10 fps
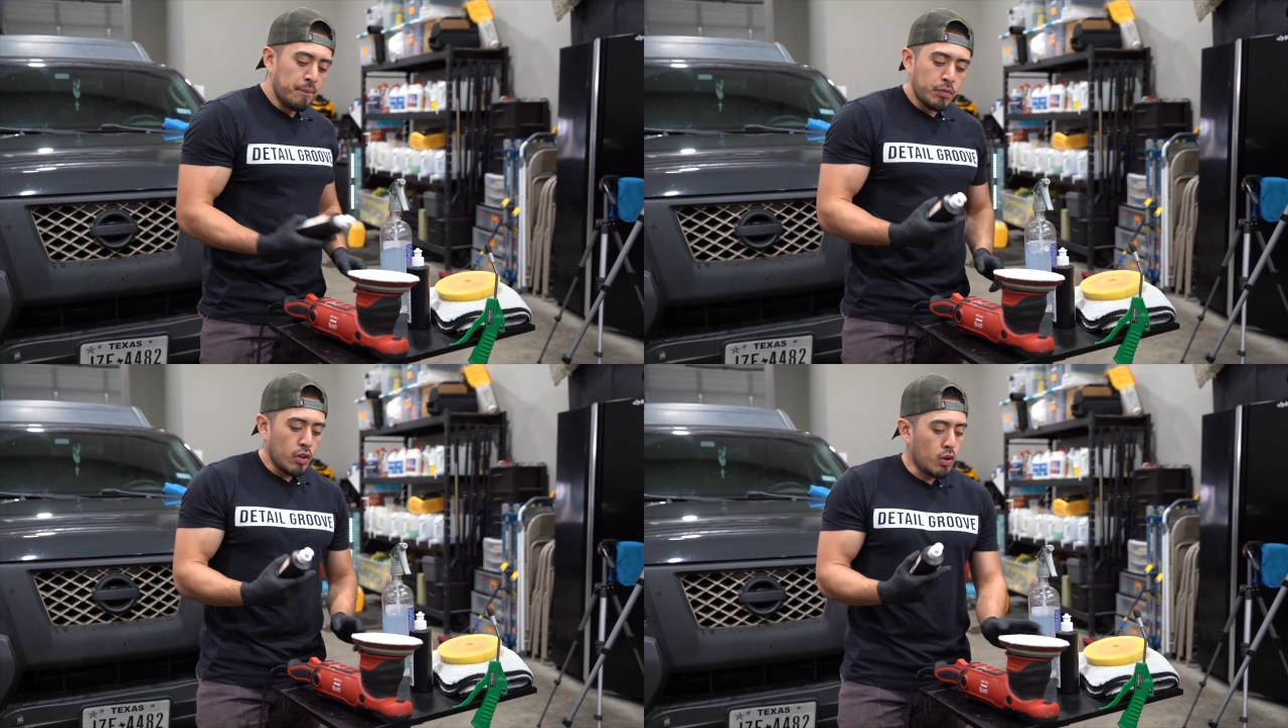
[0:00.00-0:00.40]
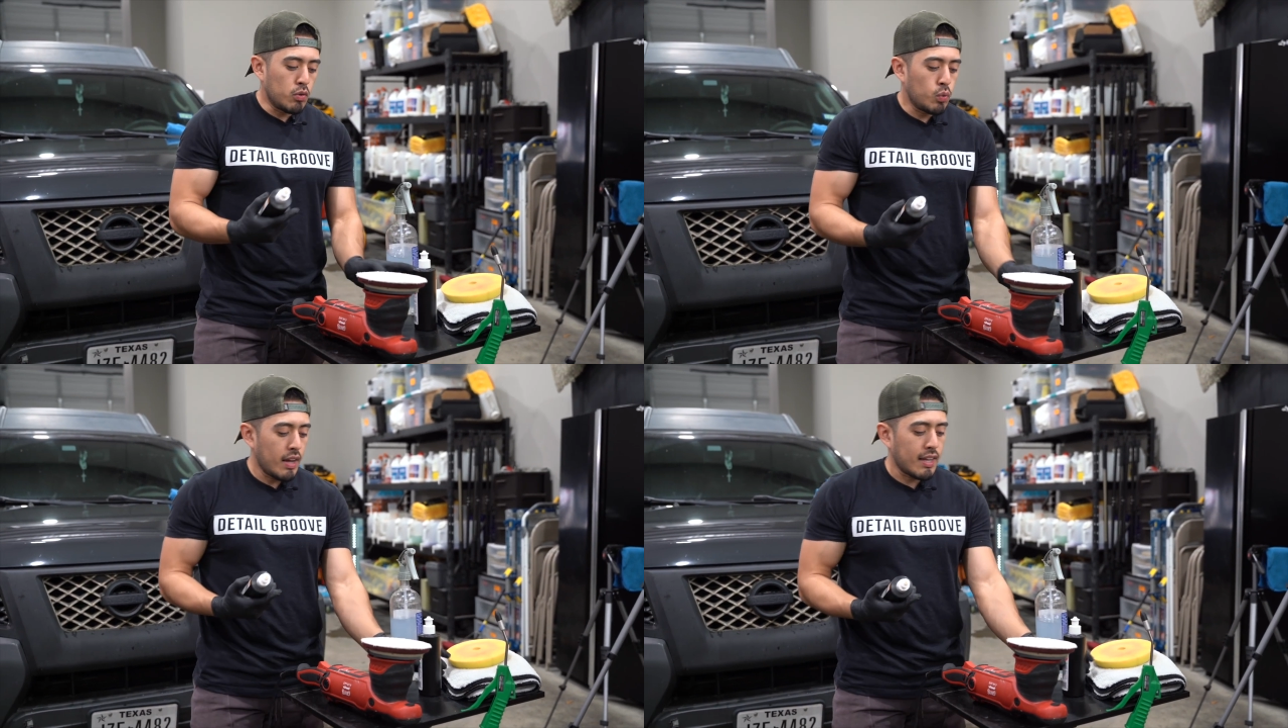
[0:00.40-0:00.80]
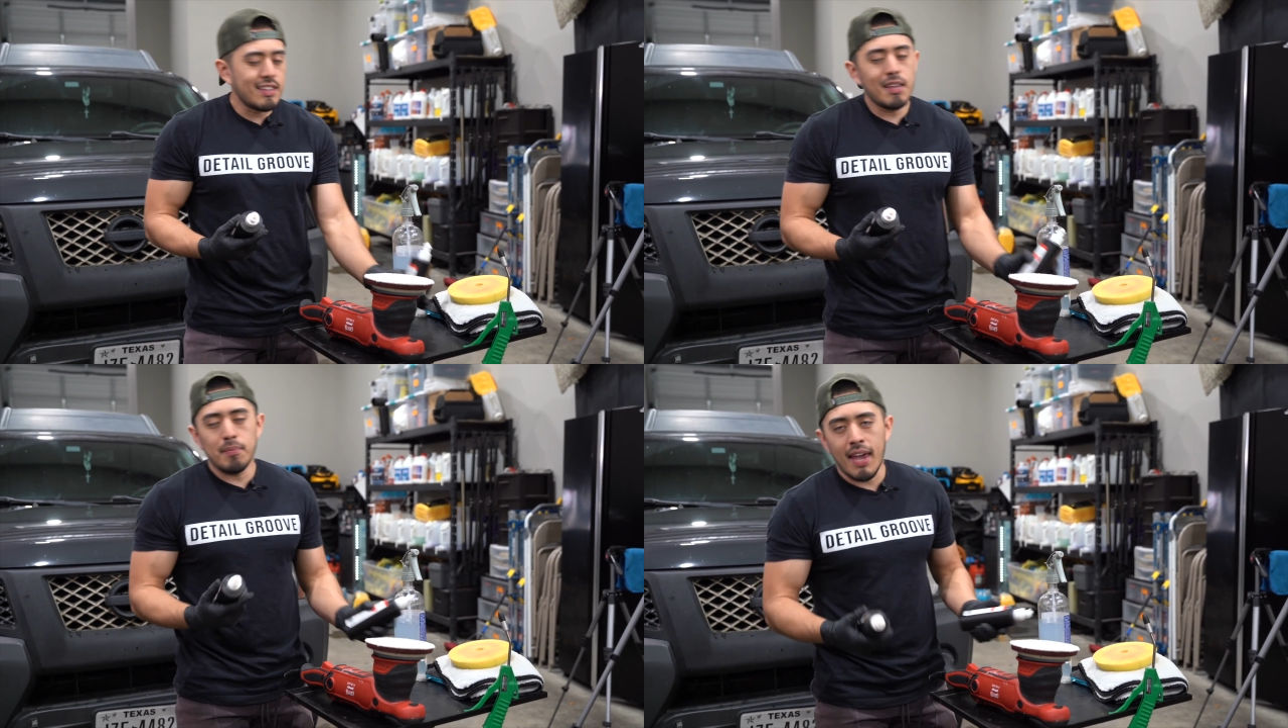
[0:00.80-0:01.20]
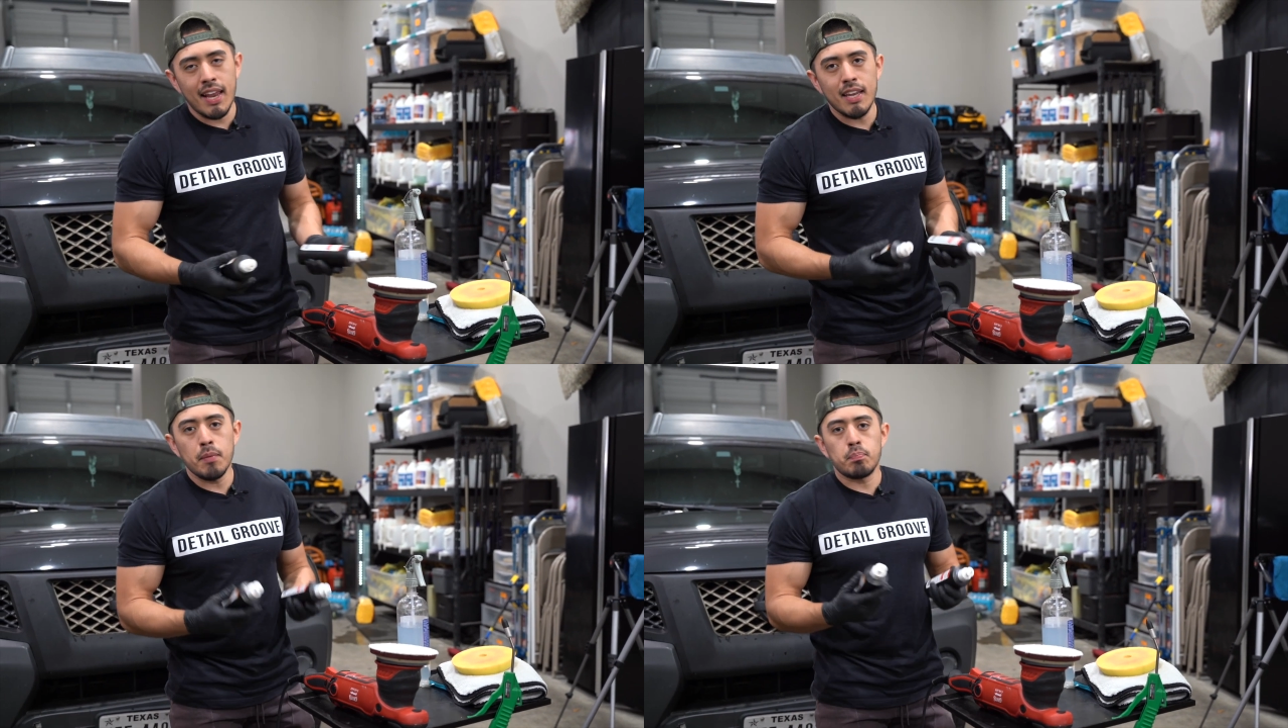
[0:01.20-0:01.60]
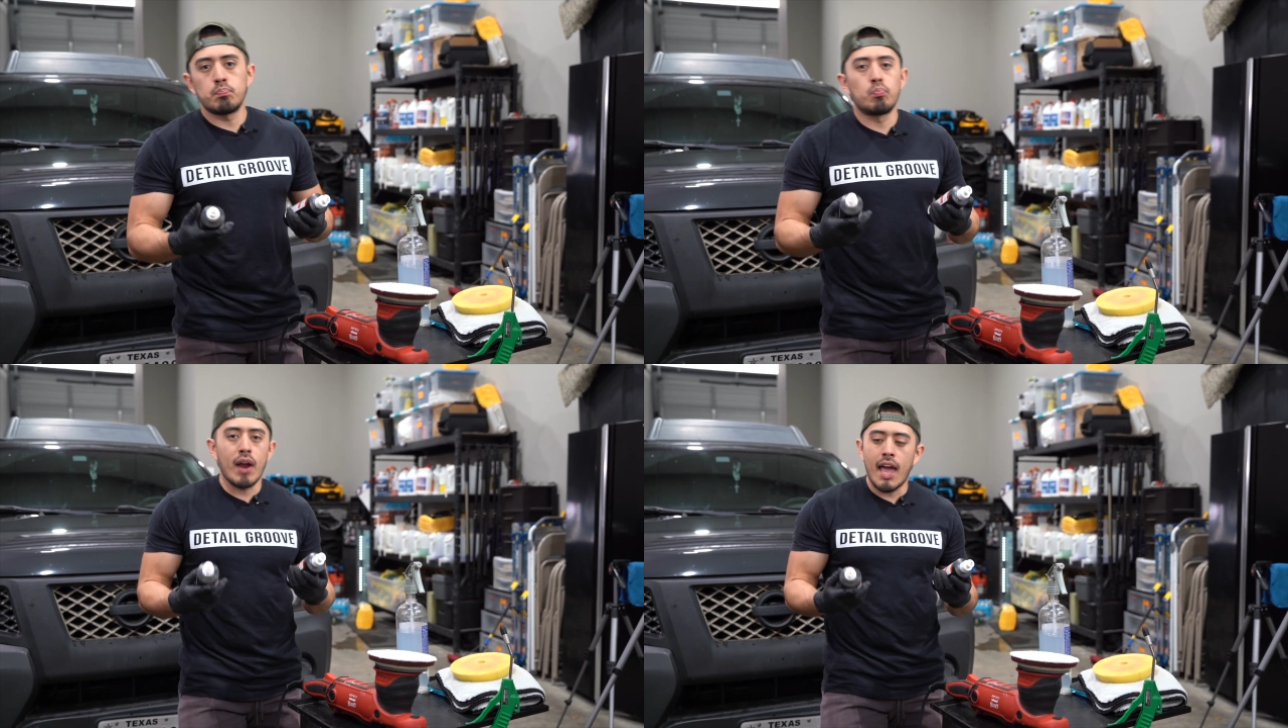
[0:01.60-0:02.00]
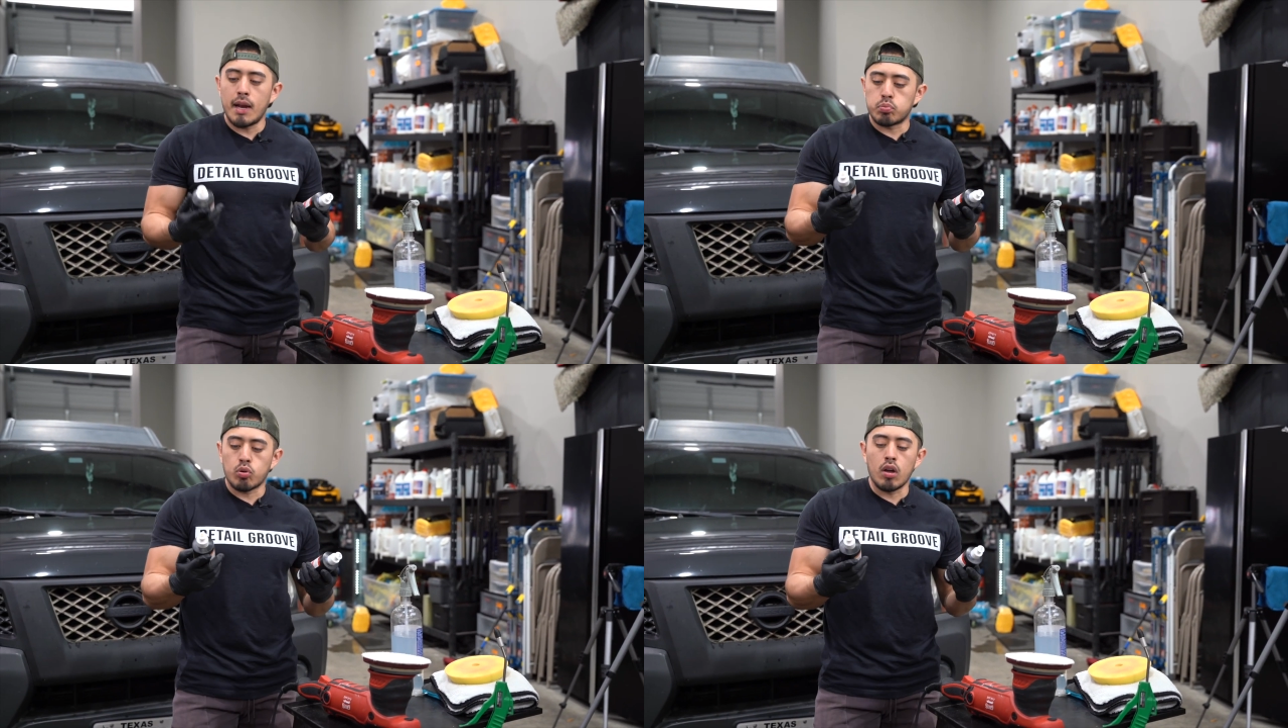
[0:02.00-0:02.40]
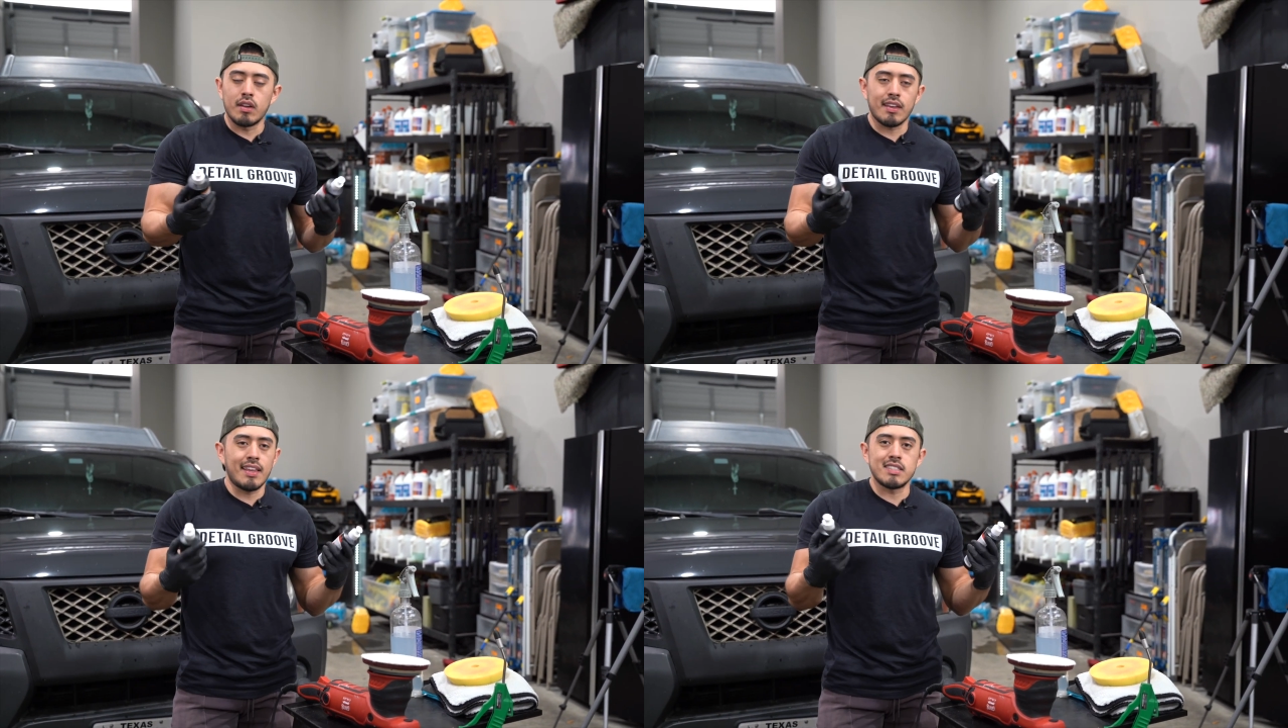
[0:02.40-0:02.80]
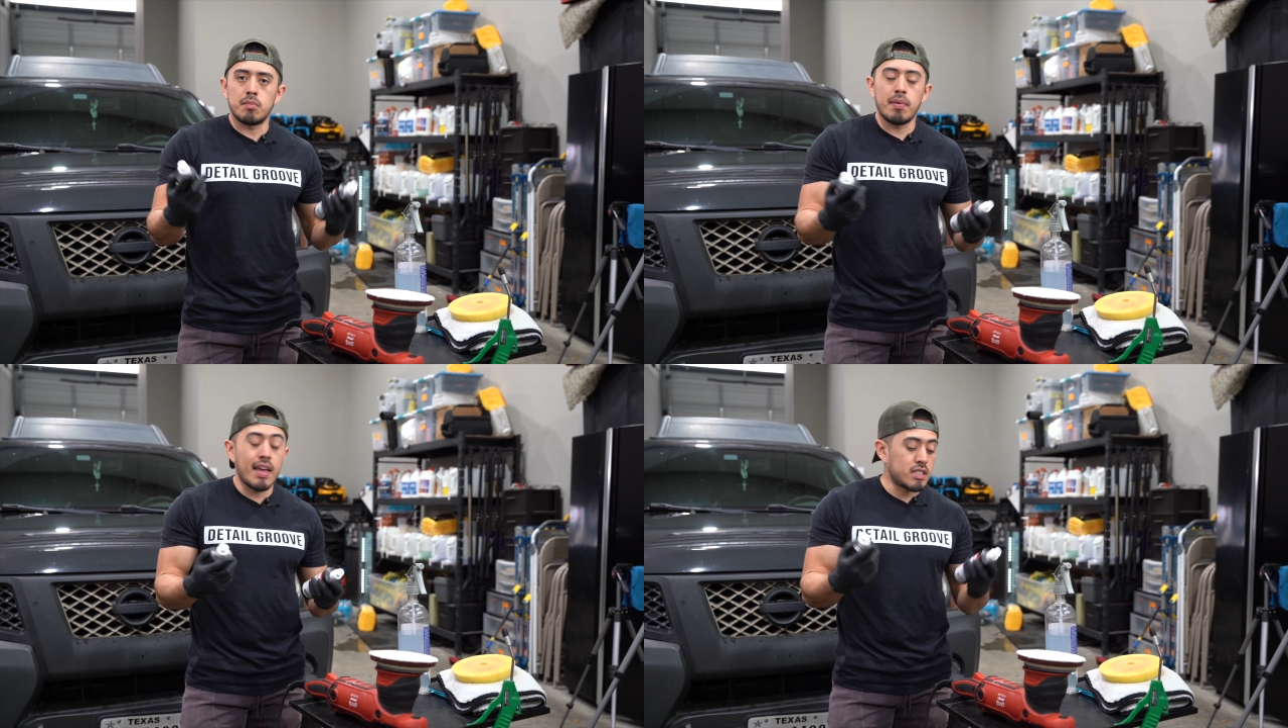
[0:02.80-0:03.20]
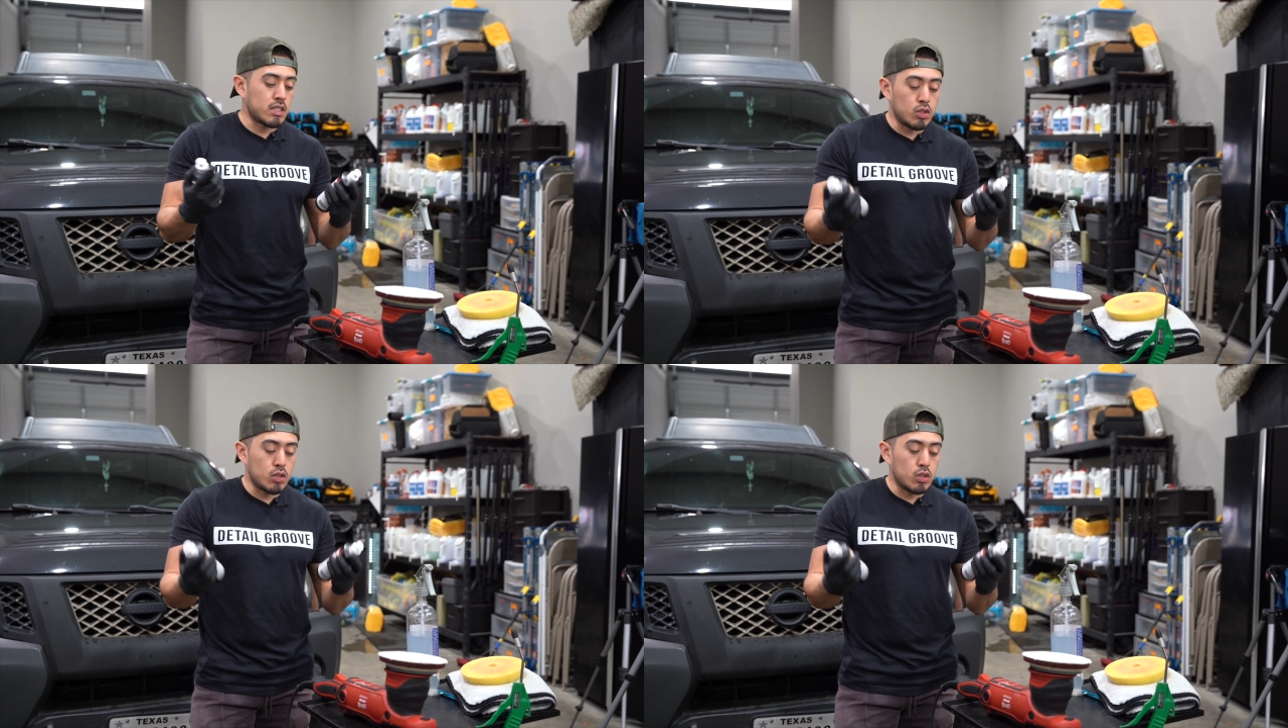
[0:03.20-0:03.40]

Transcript: Do I claim any brand product is the best?